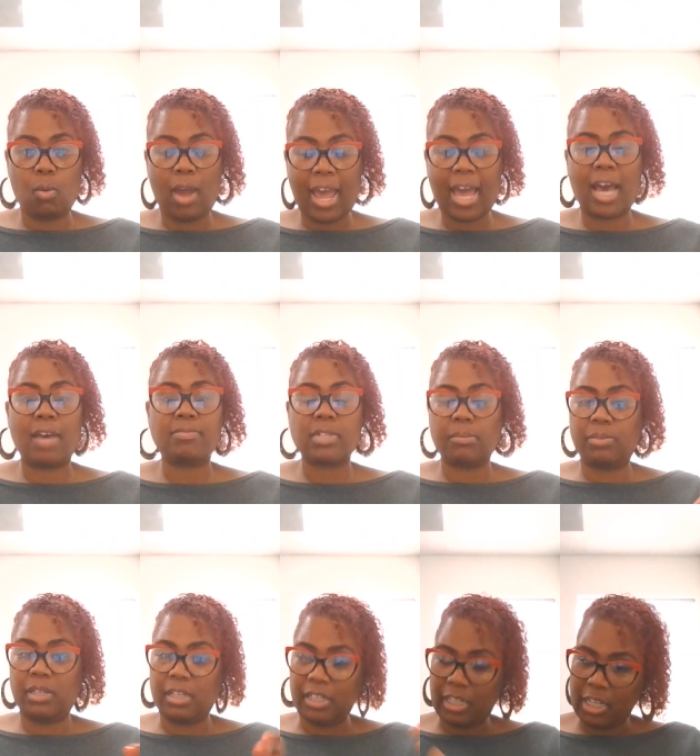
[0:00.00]
have
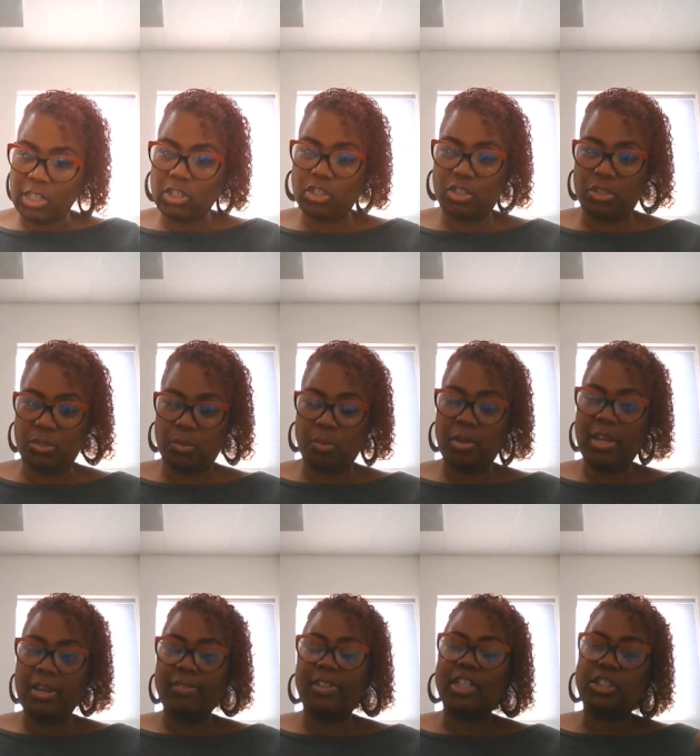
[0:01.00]
something against you,
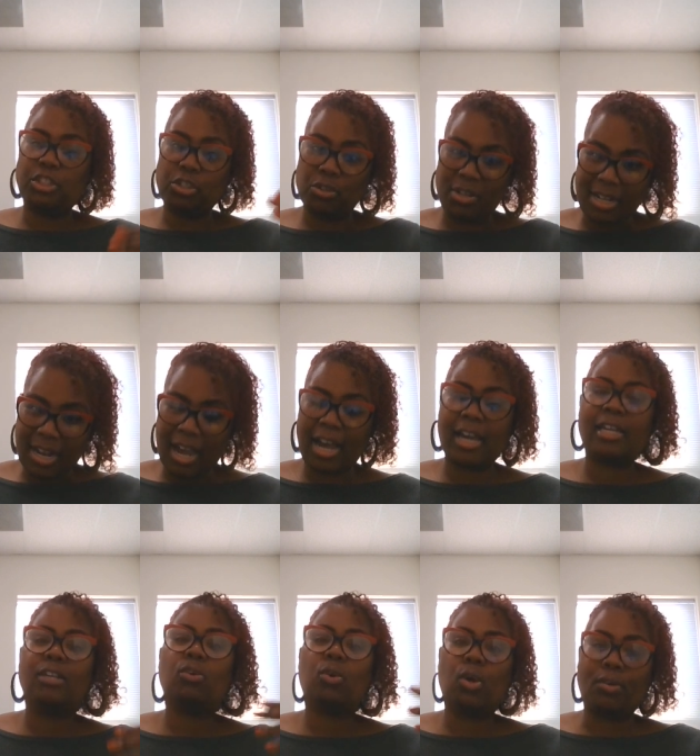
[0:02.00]
that you're not
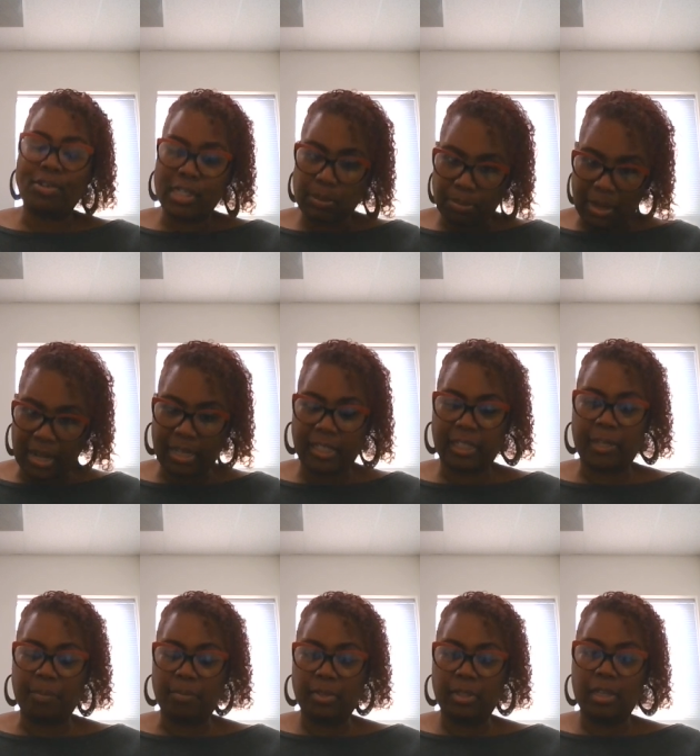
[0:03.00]

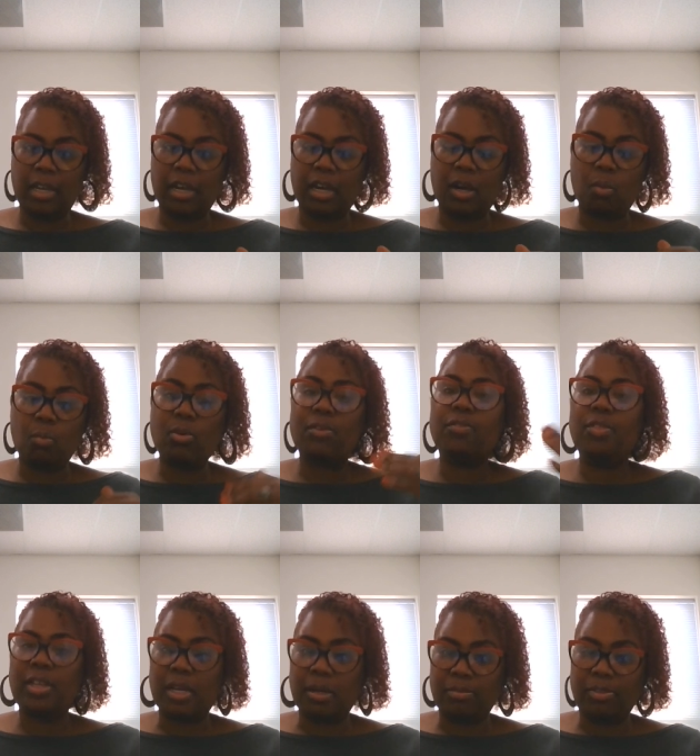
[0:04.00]
corresponding with
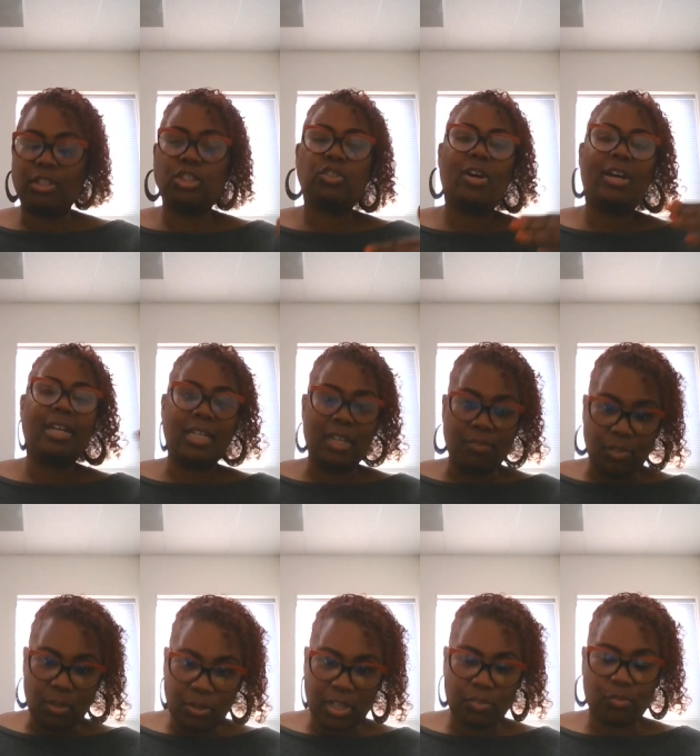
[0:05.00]
them. They're trying to give
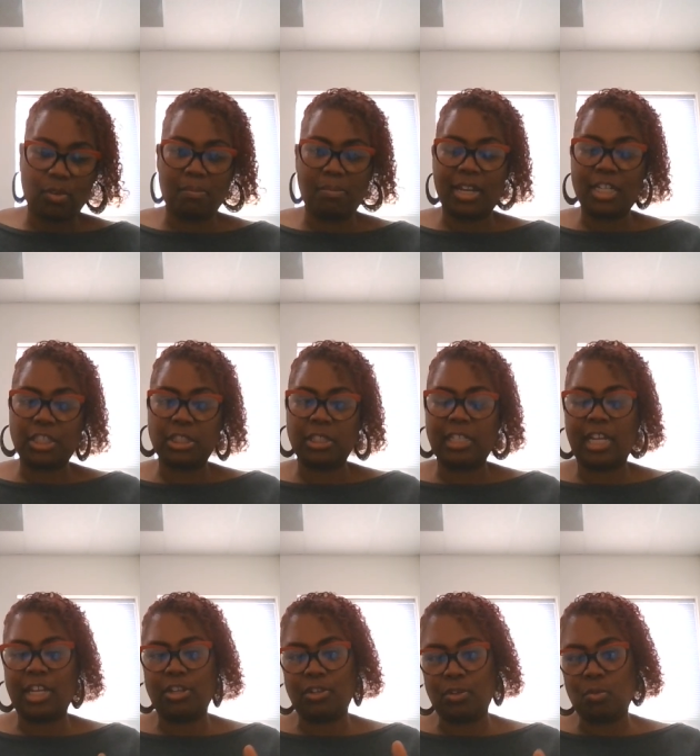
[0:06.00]
you information
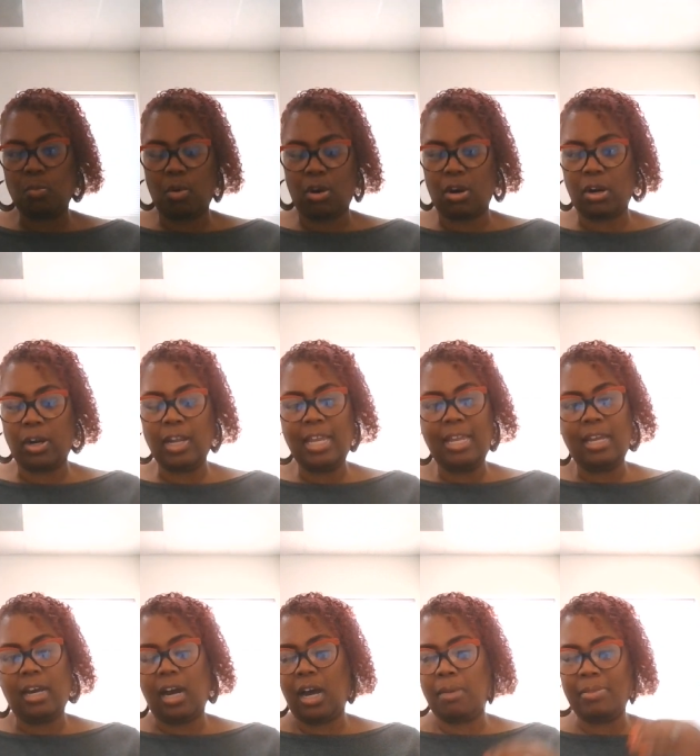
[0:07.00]
and you are
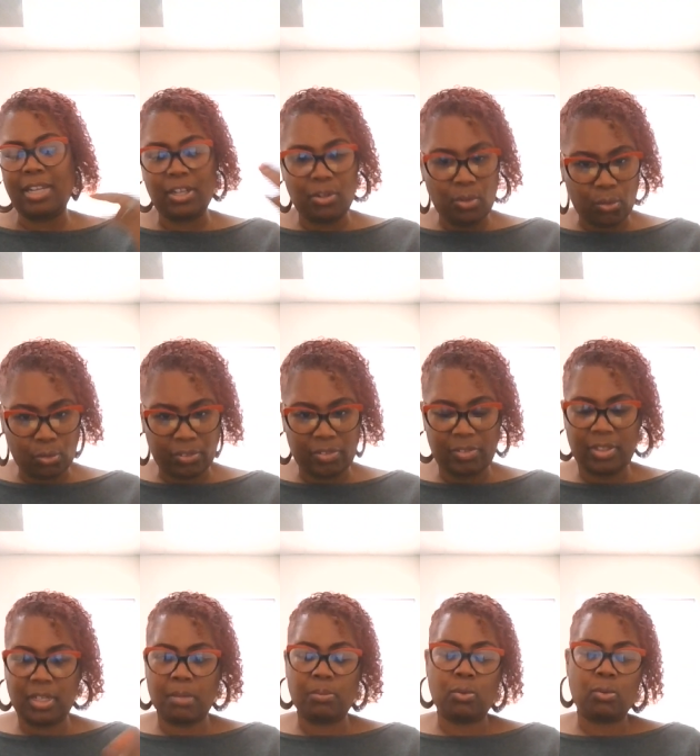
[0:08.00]
ignoring
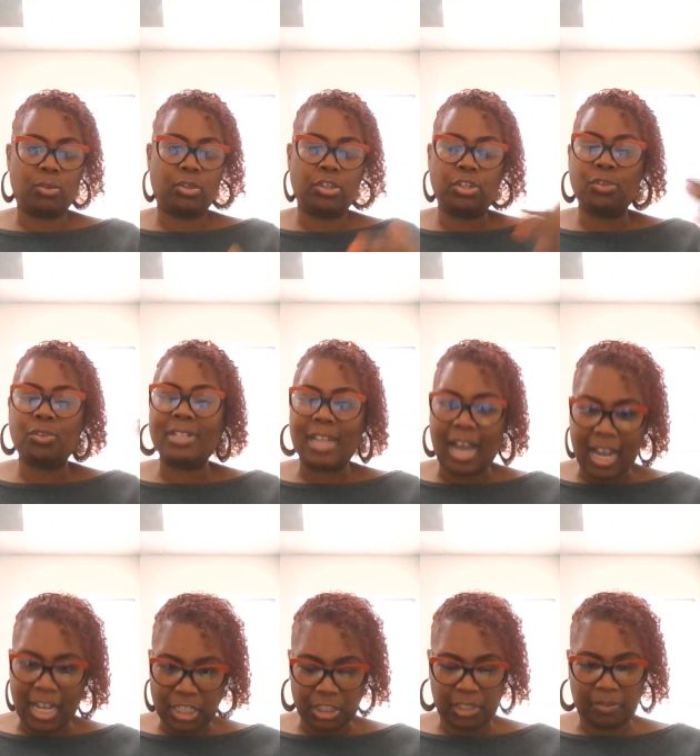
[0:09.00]
them, or you're
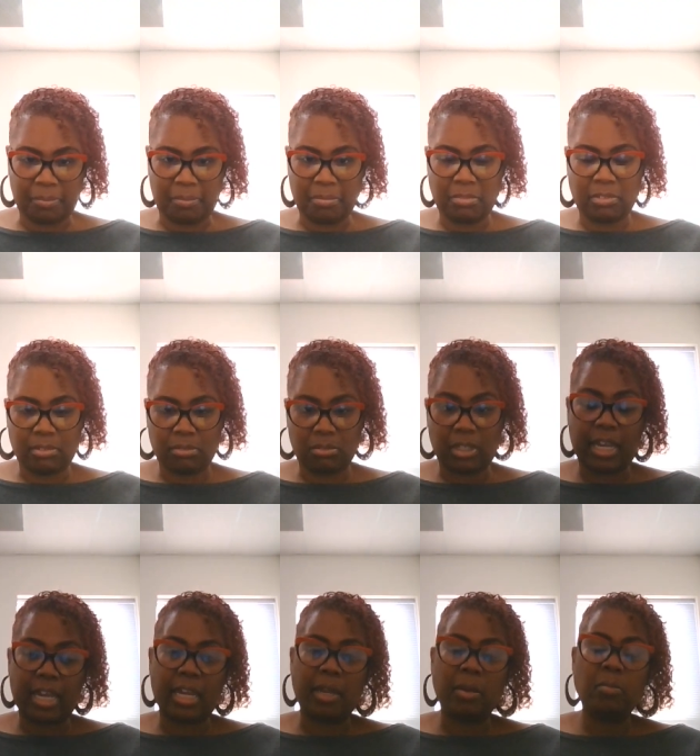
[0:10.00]
dodging.
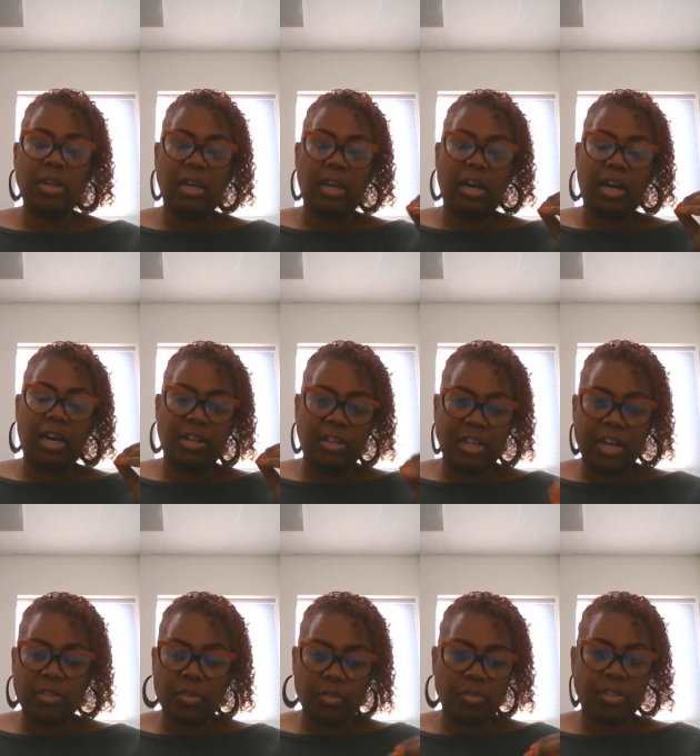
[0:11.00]
Okay.
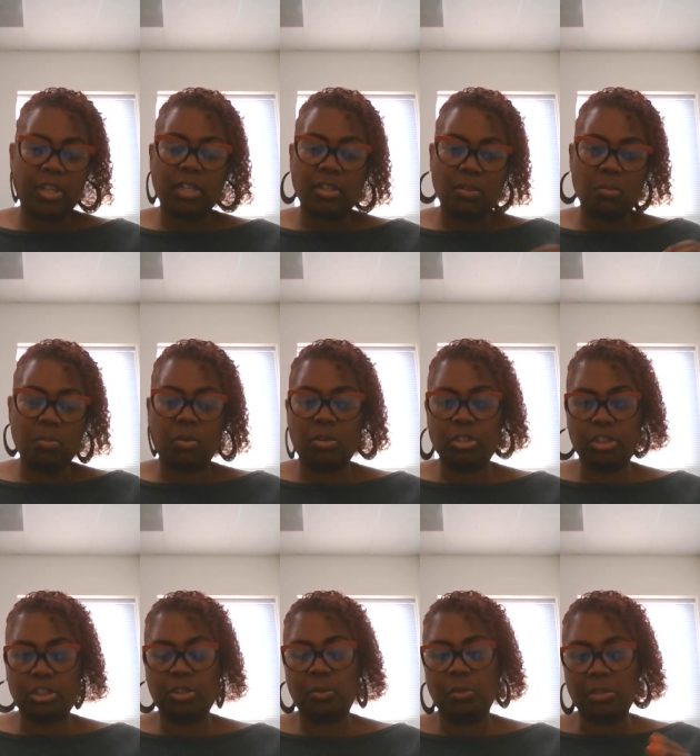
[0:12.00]
Another thing you want
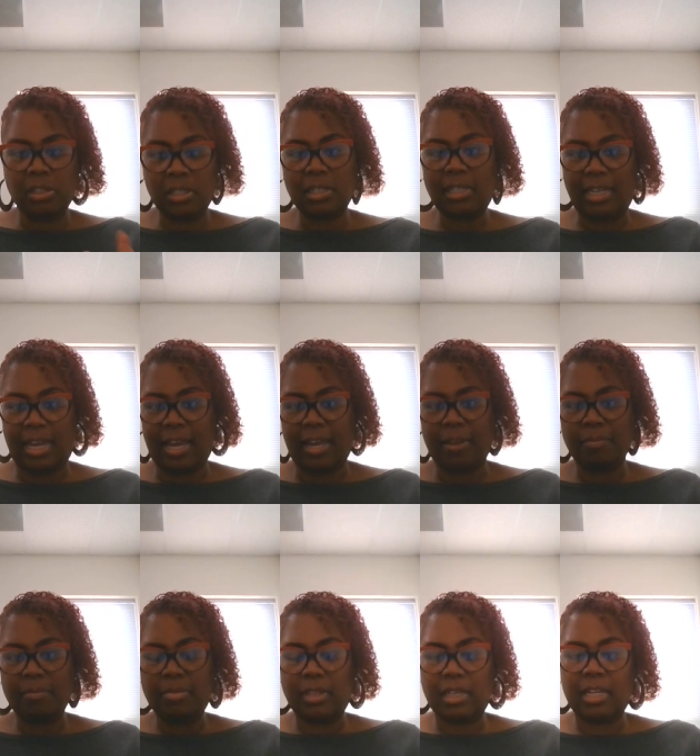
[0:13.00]
to look at
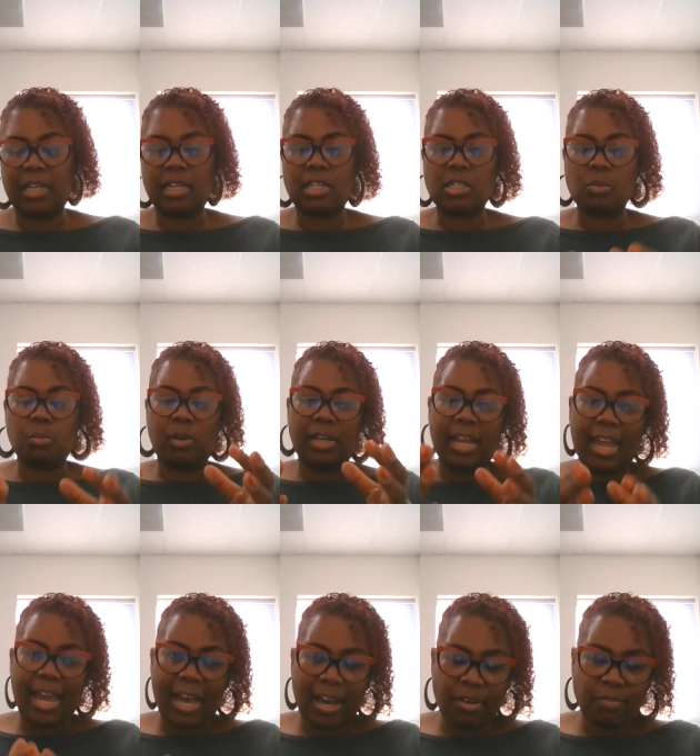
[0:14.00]
is
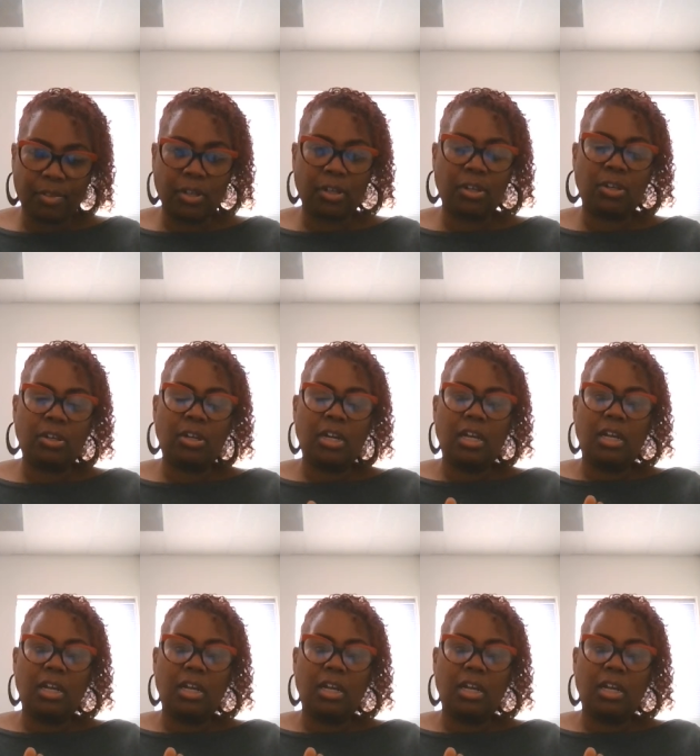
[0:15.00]
whatever